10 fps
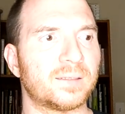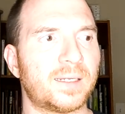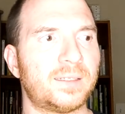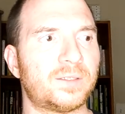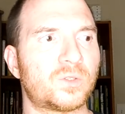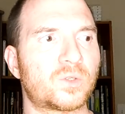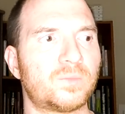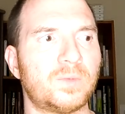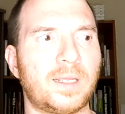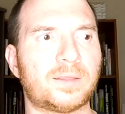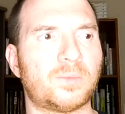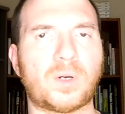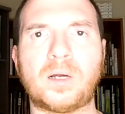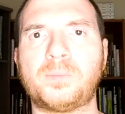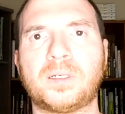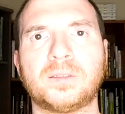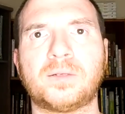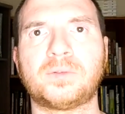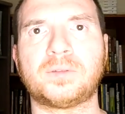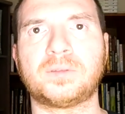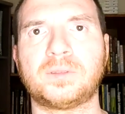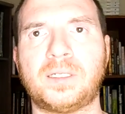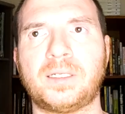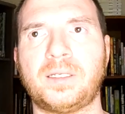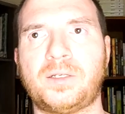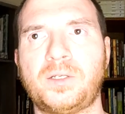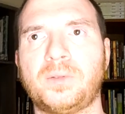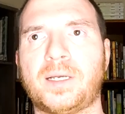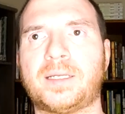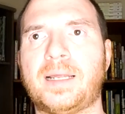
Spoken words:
like at the brown belt level, you do like